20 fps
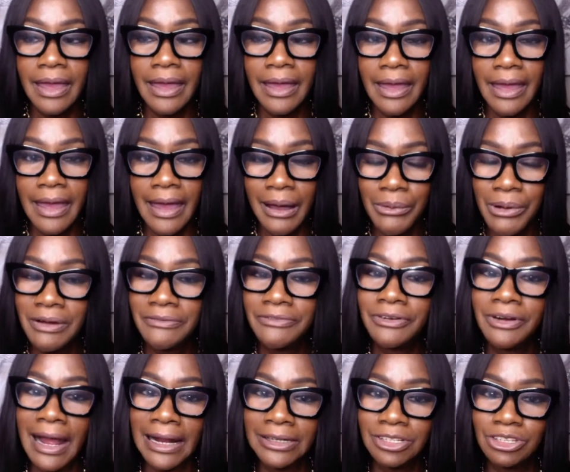
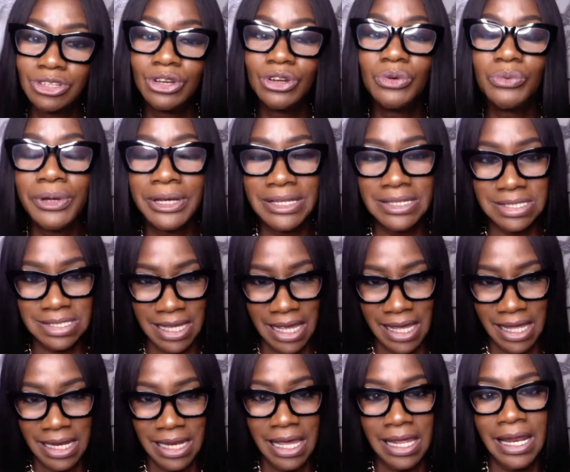However, I took what he
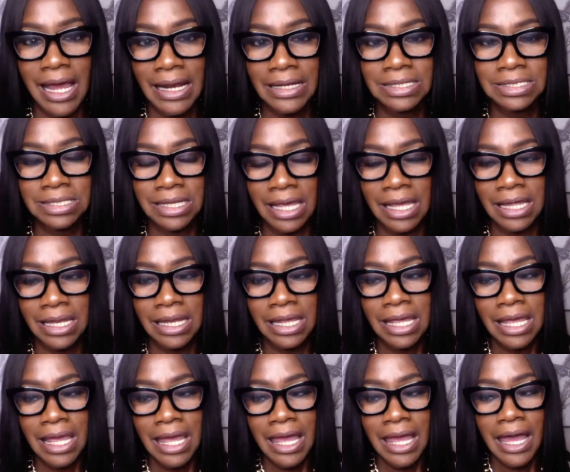said and I just said,
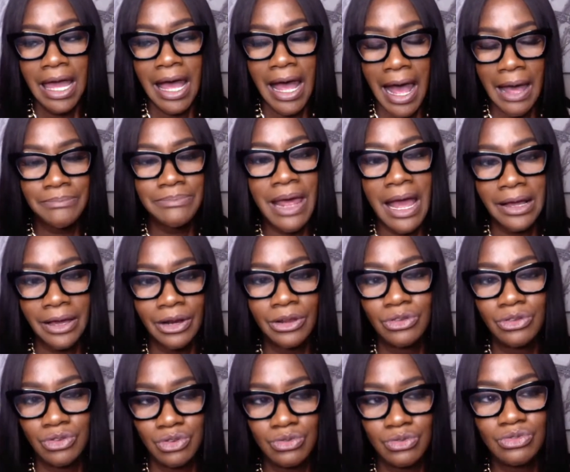I'm not going to
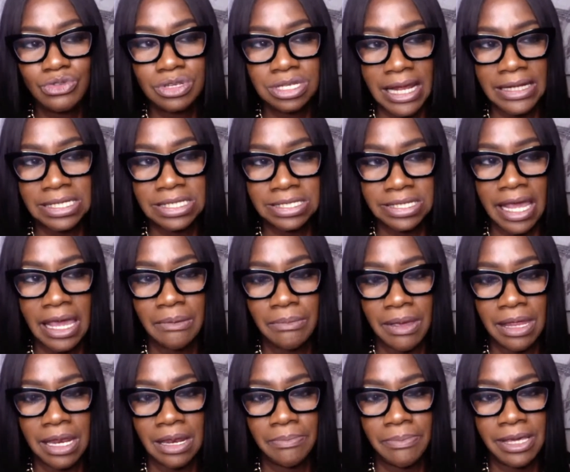use that
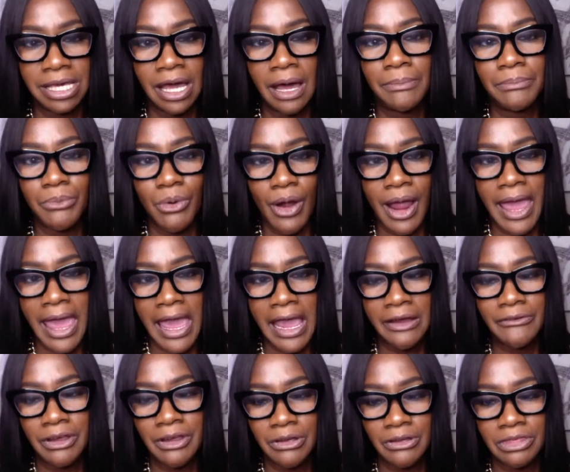statement to become more
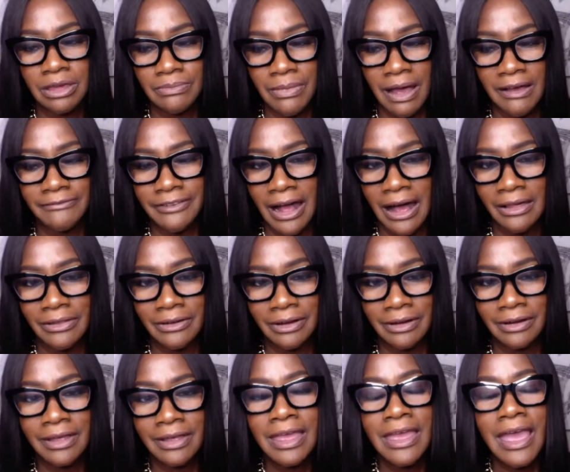angry than my
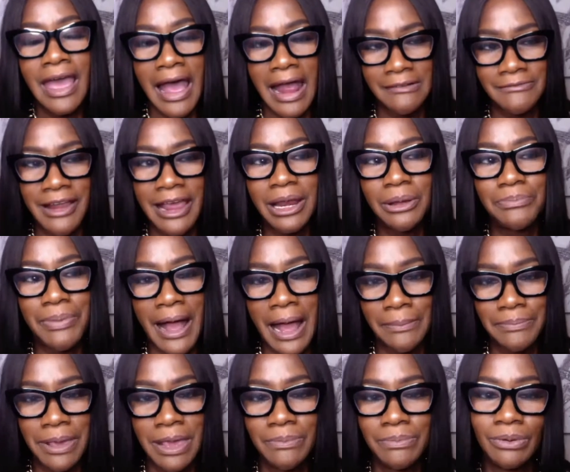father. I ran it by
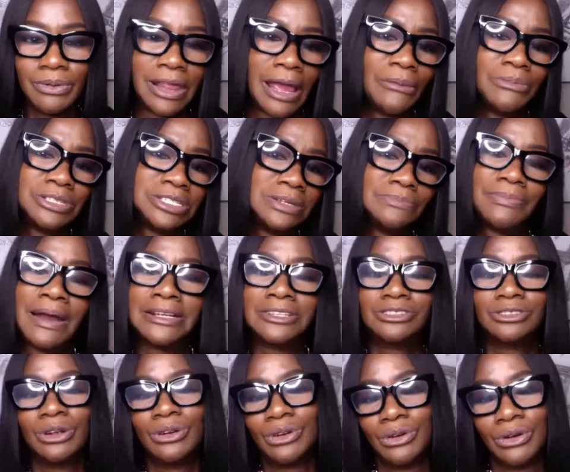people that was in my
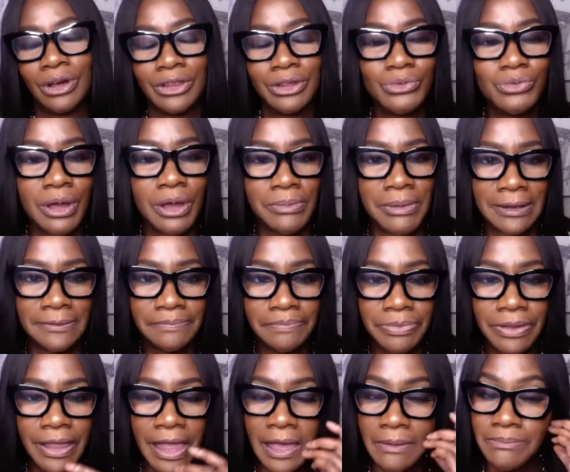circle, other women
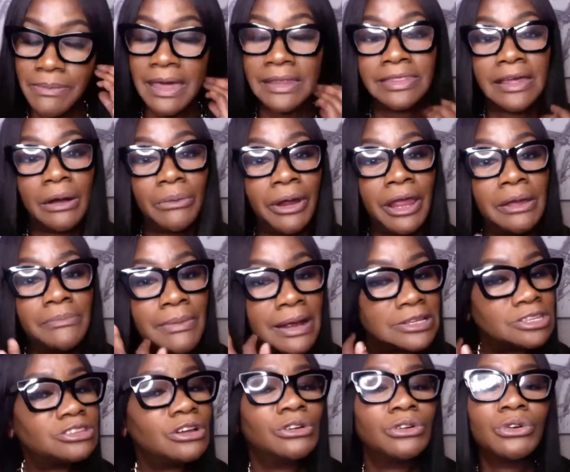and men that were in my
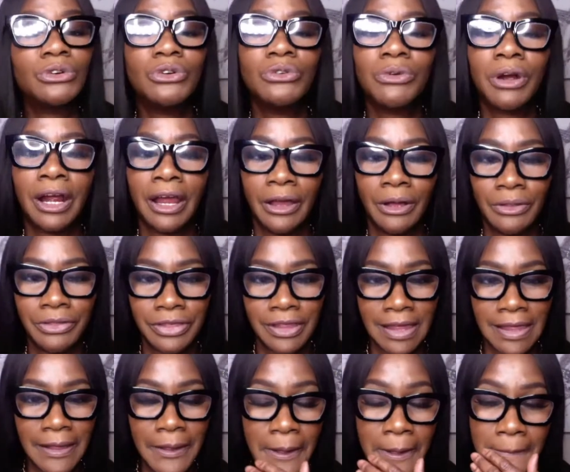circle who are
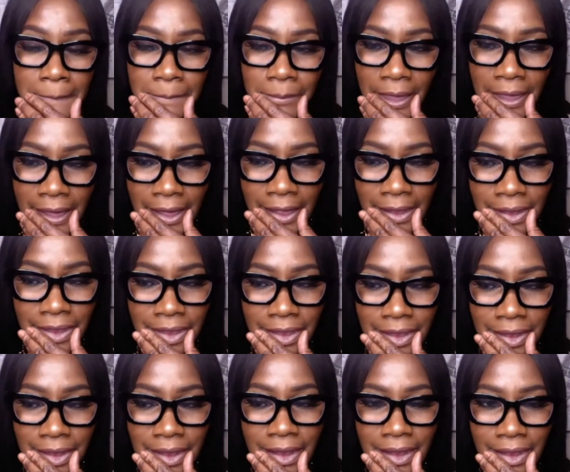healthy. And
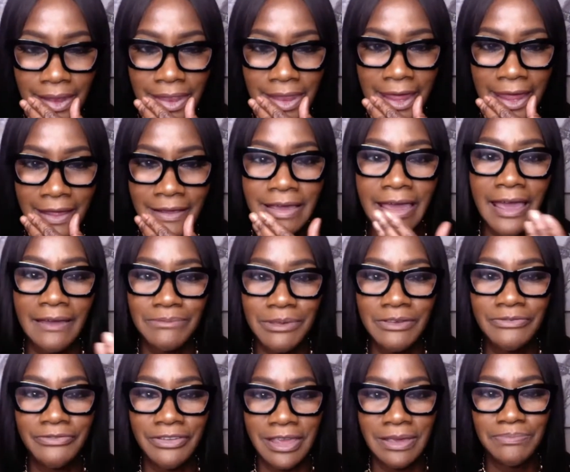they gave me
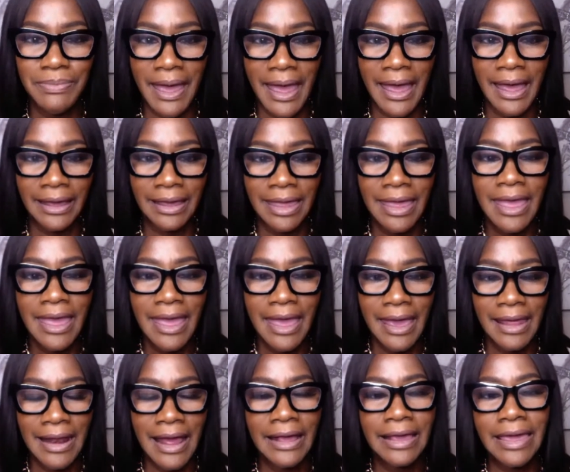feedback.
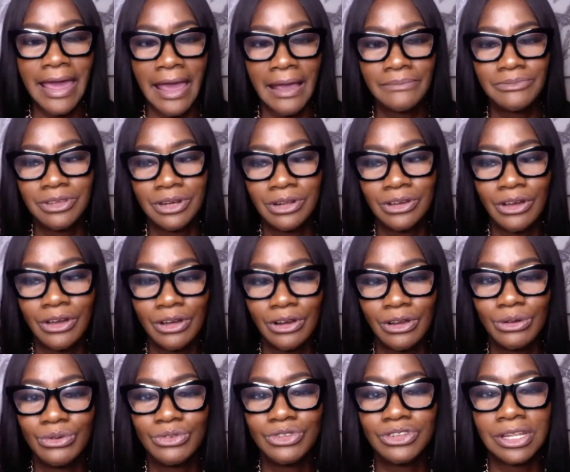And I came to the
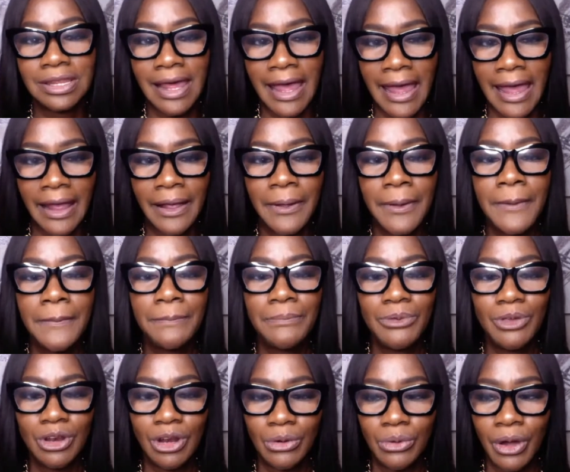conclusion that,
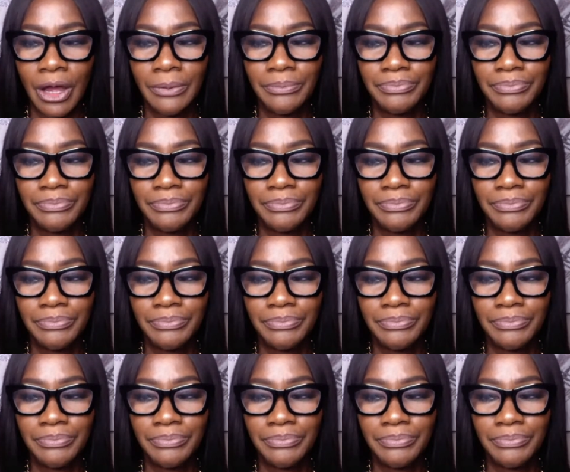you know what?